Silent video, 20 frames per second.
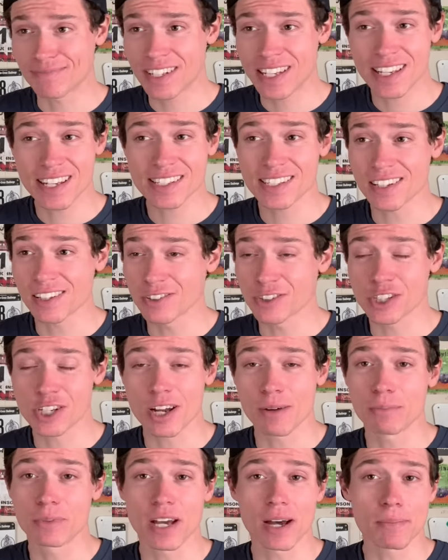he gets a little
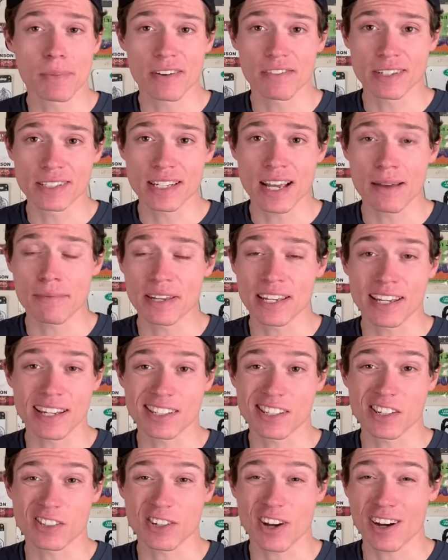chubbed up every time he
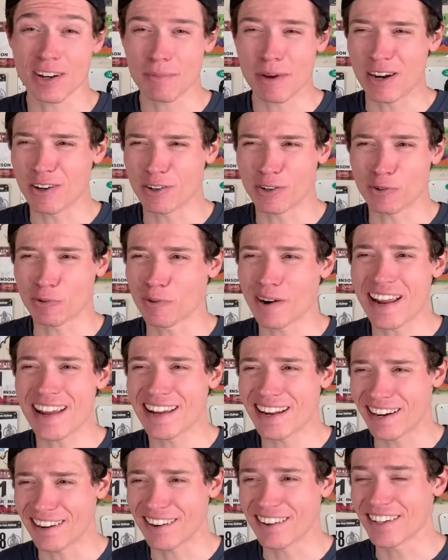gets to talk about
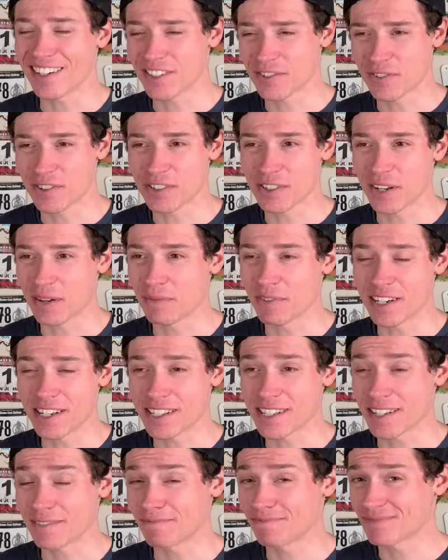gray areas for some
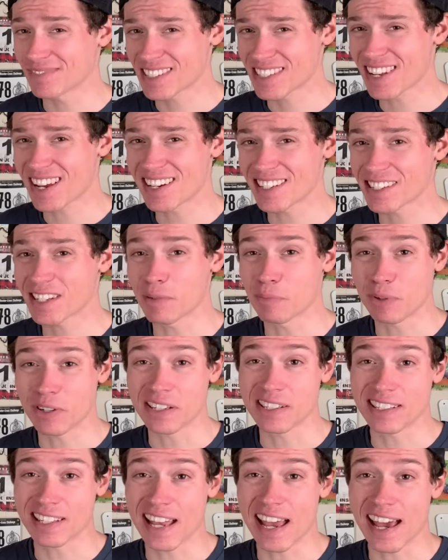reason. It's honestly
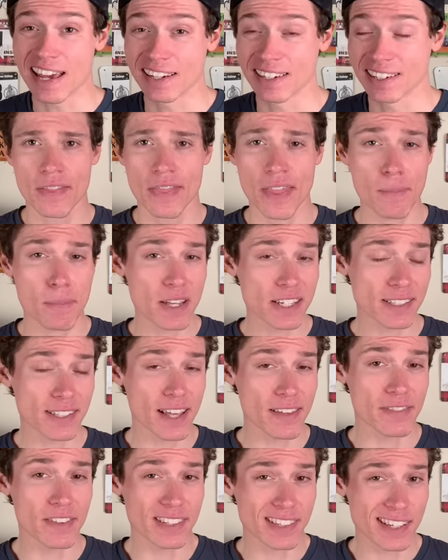pretty sad. That being
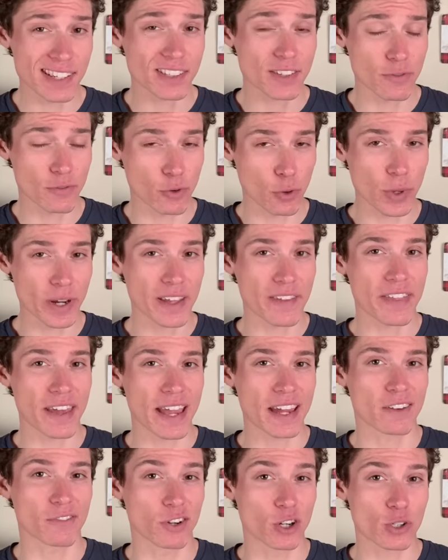said, this is the fortieth
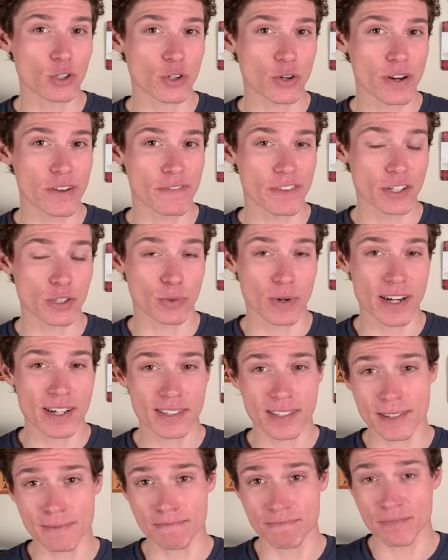anniversary of this
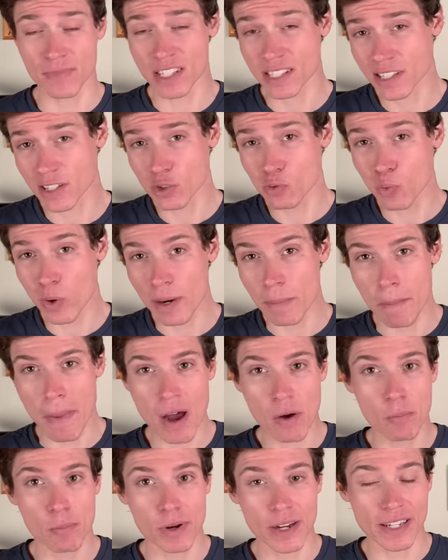race, and this is what
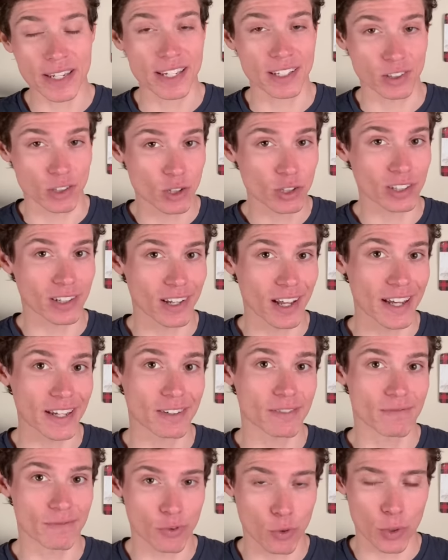mountain biking looked
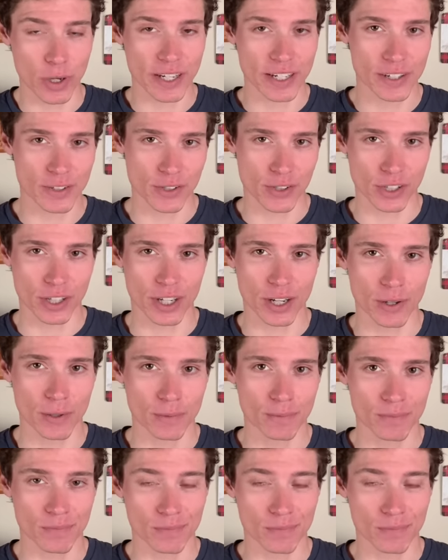like forty years ago.